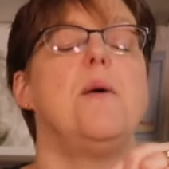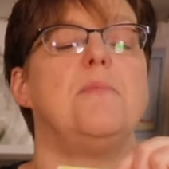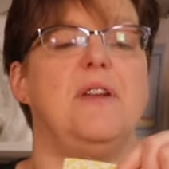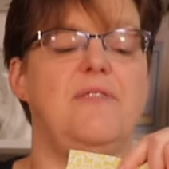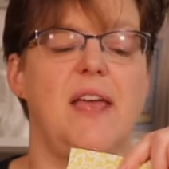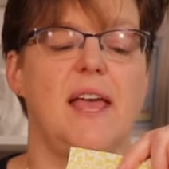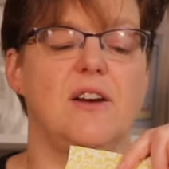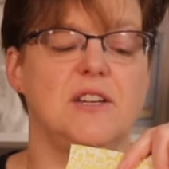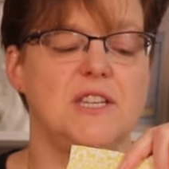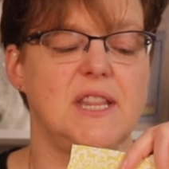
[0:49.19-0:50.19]
But if you hang
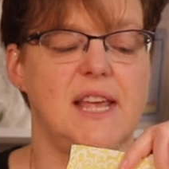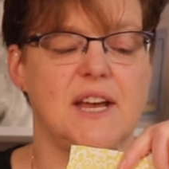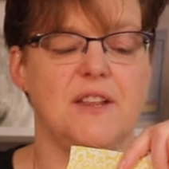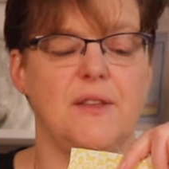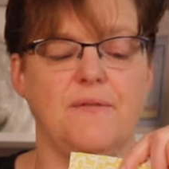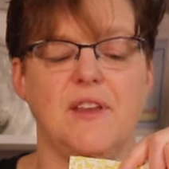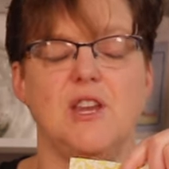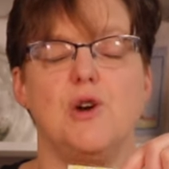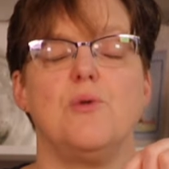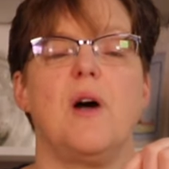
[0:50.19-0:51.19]
on to the end of the
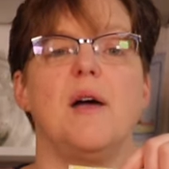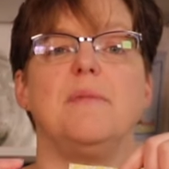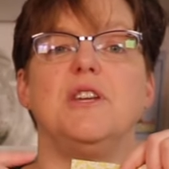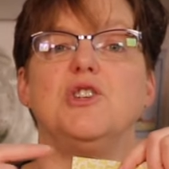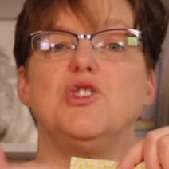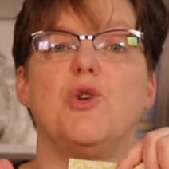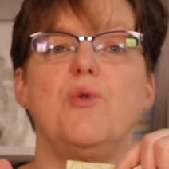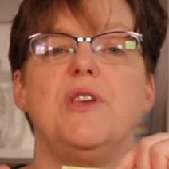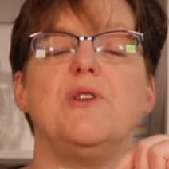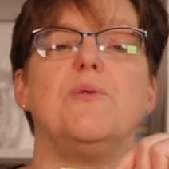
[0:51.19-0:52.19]
video, I'm going to
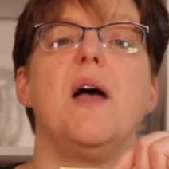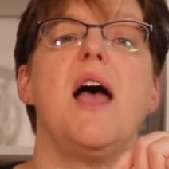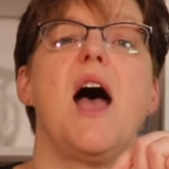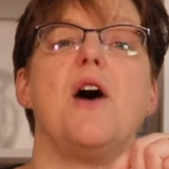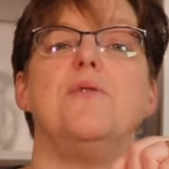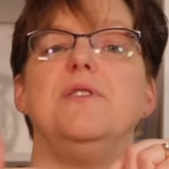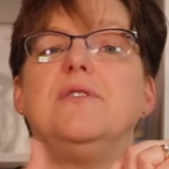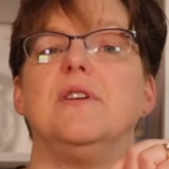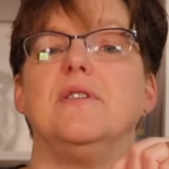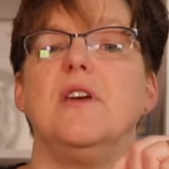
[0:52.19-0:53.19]
show you how you
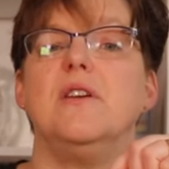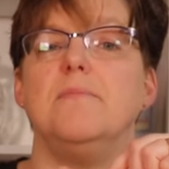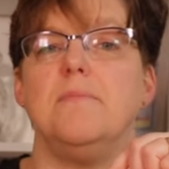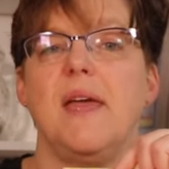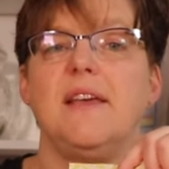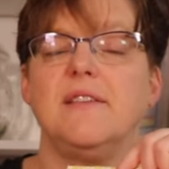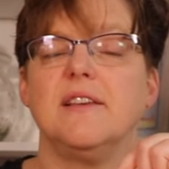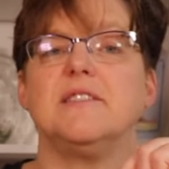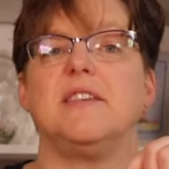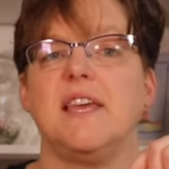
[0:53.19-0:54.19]
can make
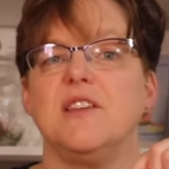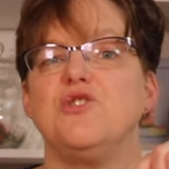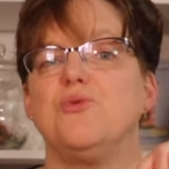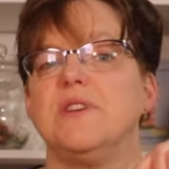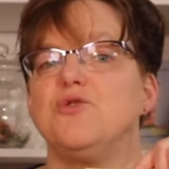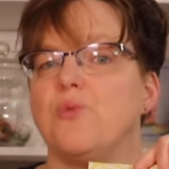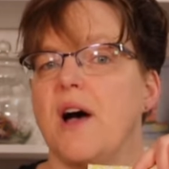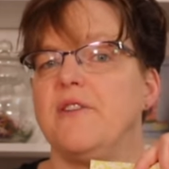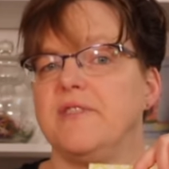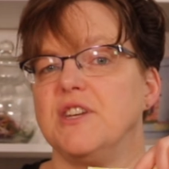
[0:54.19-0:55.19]
this into a
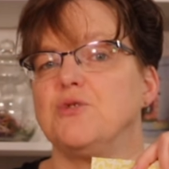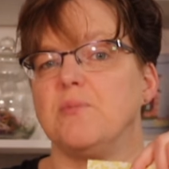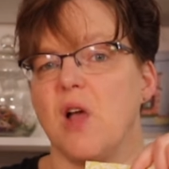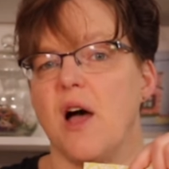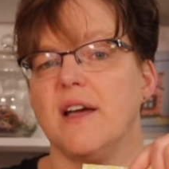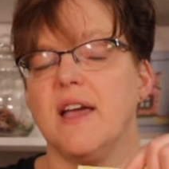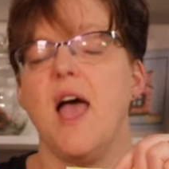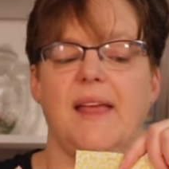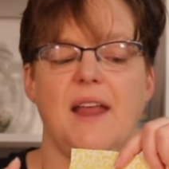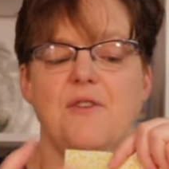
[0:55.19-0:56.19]
12-inch block
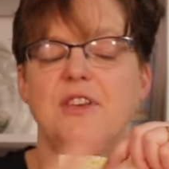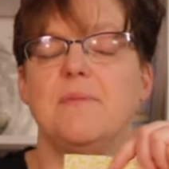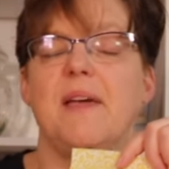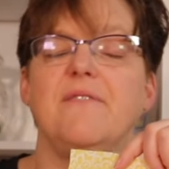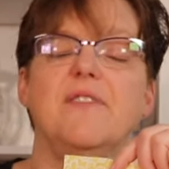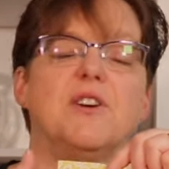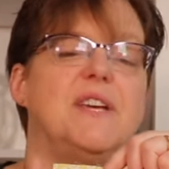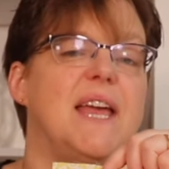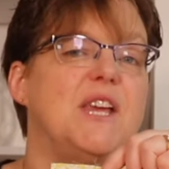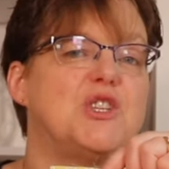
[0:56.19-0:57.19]
and how you can make
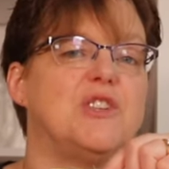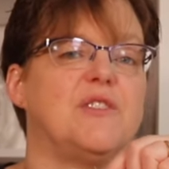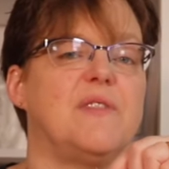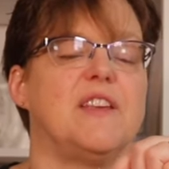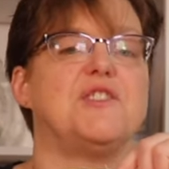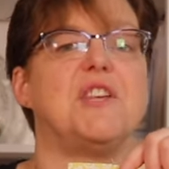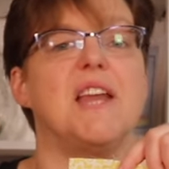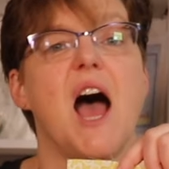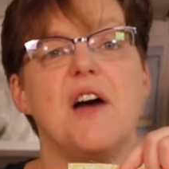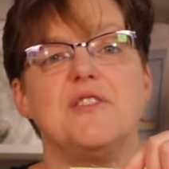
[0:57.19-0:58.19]
variations of this
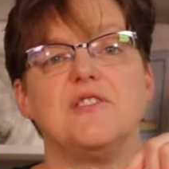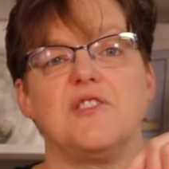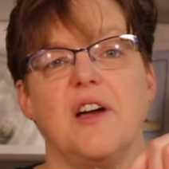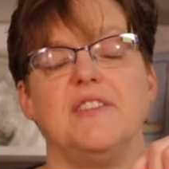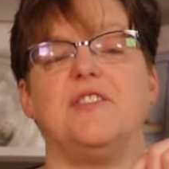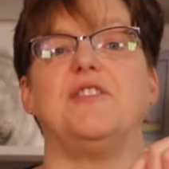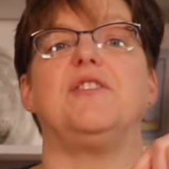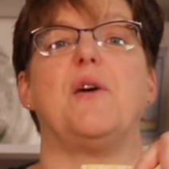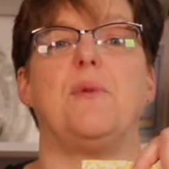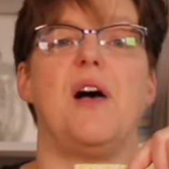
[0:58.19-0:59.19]
in other sizes
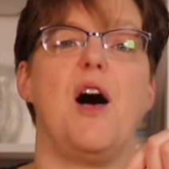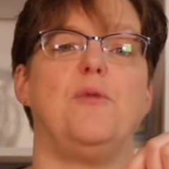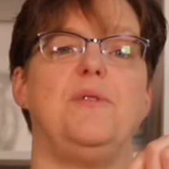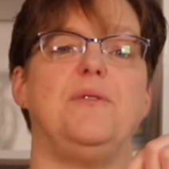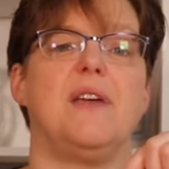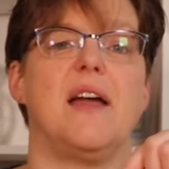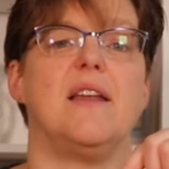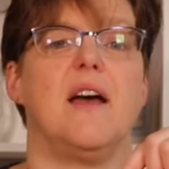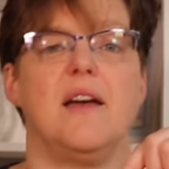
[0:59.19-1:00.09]
that will help you get